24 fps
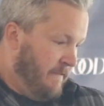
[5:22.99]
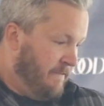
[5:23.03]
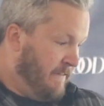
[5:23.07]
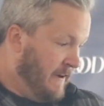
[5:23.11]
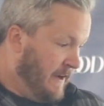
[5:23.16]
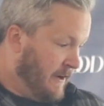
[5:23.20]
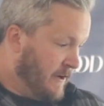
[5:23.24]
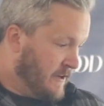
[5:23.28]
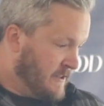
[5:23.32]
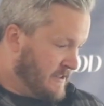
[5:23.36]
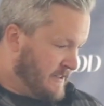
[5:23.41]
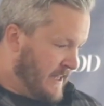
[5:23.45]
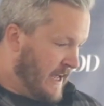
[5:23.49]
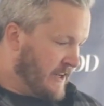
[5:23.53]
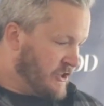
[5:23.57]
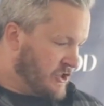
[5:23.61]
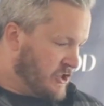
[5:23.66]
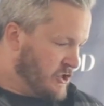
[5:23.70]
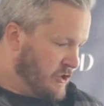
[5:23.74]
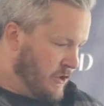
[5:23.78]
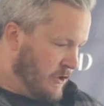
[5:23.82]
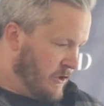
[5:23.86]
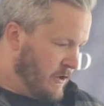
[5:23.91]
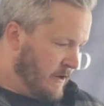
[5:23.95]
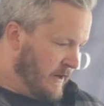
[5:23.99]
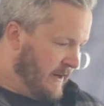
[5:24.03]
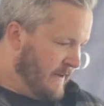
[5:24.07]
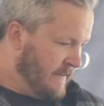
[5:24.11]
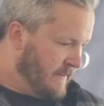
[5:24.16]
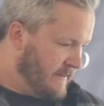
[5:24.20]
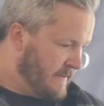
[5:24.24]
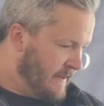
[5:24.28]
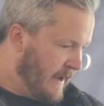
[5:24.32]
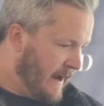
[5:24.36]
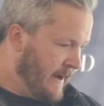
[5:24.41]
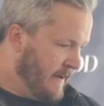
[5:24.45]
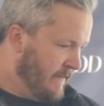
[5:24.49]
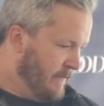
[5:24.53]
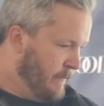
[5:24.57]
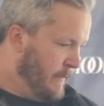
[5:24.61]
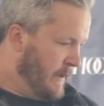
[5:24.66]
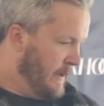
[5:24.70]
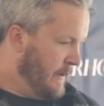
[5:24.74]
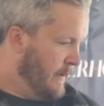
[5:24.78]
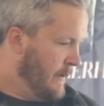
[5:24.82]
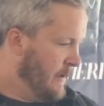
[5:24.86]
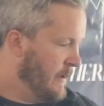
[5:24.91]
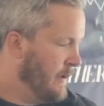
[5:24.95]
fears that stir inside of
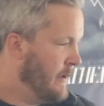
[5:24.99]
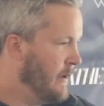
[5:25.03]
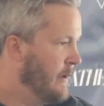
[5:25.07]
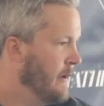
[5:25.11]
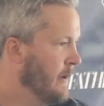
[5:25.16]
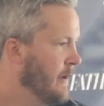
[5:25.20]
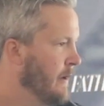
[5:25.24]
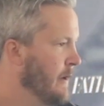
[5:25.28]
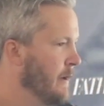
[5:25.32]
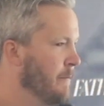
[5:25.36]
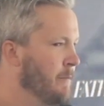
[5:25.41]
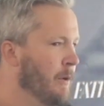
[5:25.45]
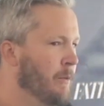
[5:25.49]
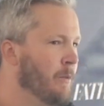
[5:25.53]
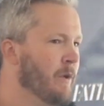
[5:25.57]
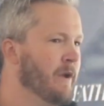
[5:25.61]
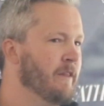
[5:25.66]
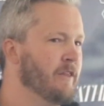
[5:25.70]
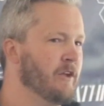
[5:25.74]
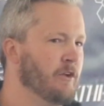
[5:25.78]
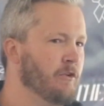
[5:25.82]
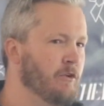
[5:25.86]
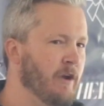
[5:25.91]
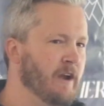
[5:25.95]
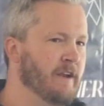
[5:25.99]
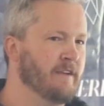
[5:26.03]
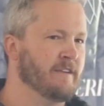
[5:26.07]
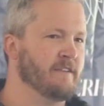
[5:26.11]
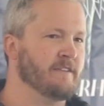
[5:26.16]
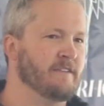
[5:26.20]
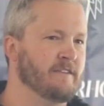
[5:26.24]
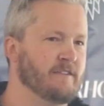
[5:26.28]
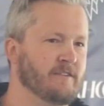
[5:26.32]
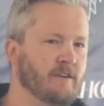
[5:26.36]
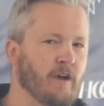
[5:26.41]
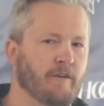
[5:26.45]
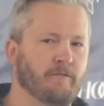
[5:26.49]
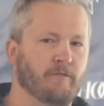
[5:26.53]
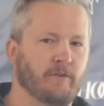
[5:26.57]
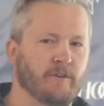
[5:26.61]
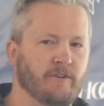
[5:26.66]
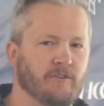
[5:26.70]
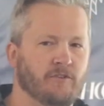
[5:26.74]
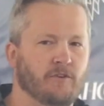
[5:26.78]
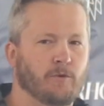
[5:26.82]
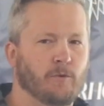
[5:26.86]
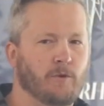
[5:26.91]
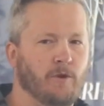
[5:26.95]
me, but one of the greatest
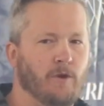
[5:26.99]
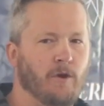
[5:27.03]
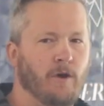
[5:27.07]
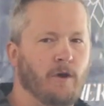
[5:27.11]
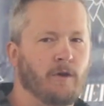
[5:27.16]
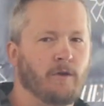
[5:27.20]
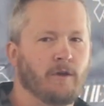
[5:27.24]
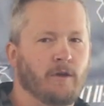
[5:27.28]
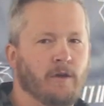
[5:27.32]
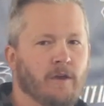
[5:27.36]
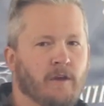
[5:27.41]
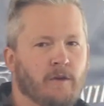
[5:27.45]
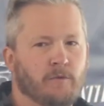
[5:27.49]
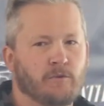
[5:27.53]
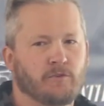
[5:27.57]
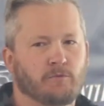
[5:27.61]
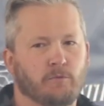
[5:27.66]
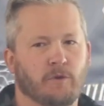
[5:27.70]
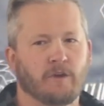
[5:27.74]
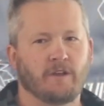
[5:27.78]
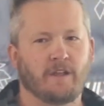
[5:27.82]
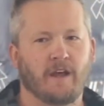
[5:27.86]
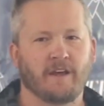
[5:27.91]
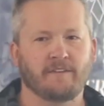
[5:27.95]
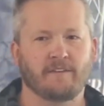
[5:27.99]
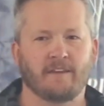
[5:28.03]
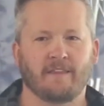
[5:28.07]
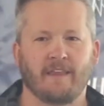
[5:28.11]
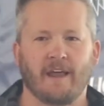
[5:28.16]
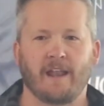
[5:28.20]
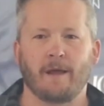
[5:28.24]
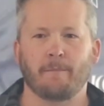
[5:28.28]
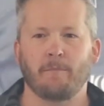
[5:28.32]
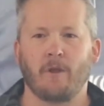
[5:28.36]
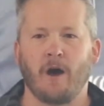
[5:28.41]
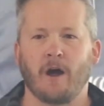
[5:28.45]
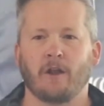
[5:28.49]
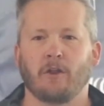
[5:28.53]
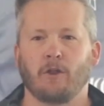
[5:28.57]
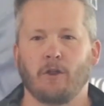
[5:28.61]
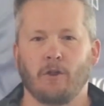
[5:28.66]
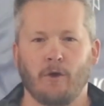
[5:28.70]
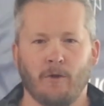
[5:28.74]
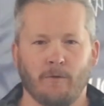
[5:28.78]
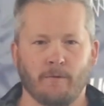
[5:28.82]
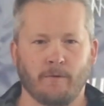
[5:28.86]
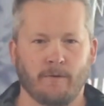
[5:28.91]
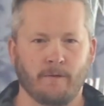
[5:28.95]
discoveries through it all was realizing that I'm not
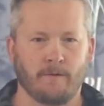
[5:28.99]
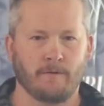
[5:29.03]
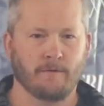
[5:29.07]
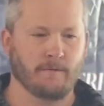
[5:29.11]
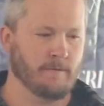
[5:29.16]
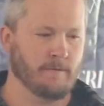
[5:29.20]
alone.